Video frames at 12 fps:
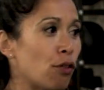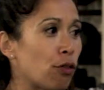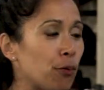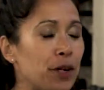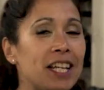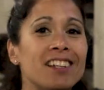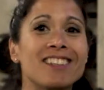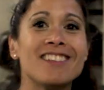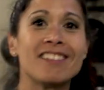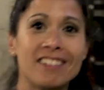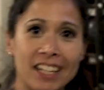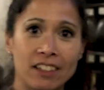3
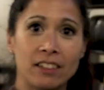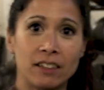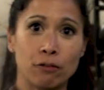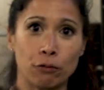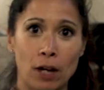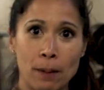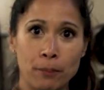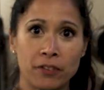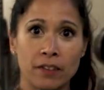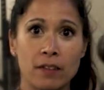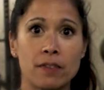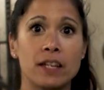consecutive
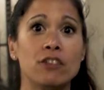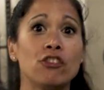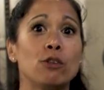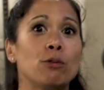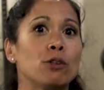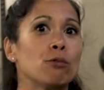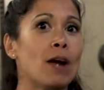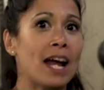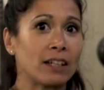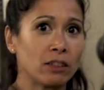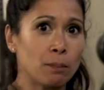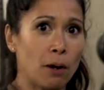reps, then she would
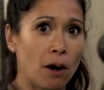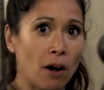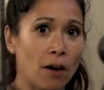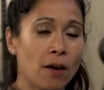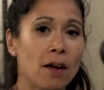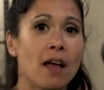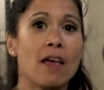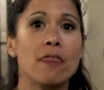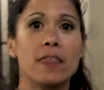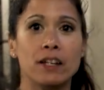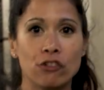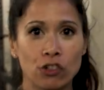rack the bar,
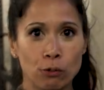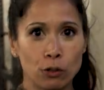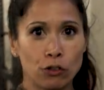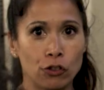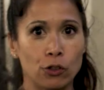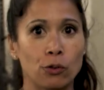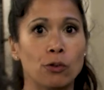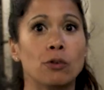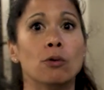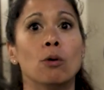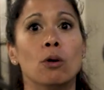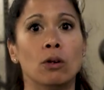then she would do
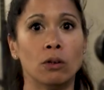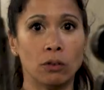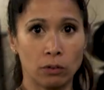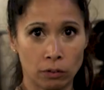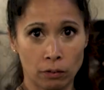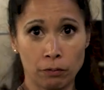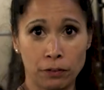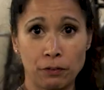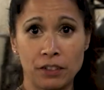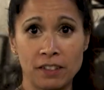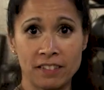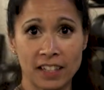
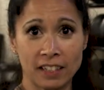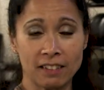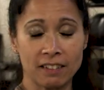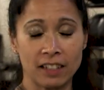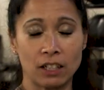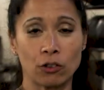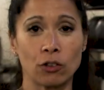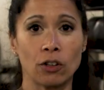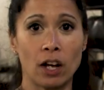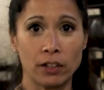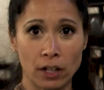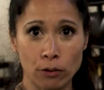15 seconds later
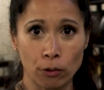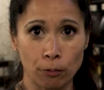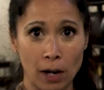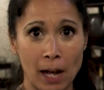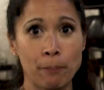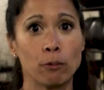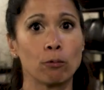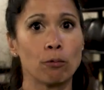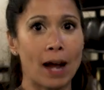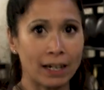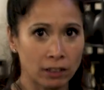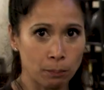another rep,
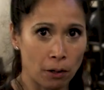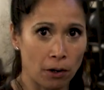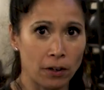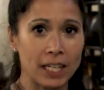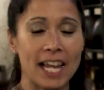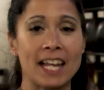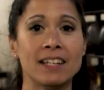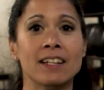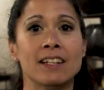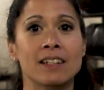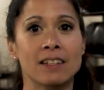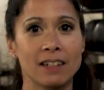rack the bar again,
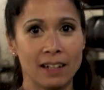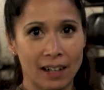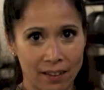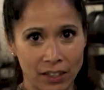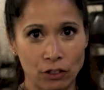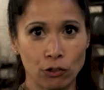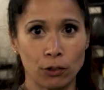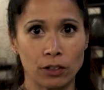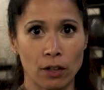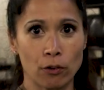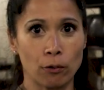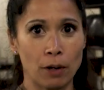and then do
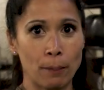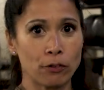another rep.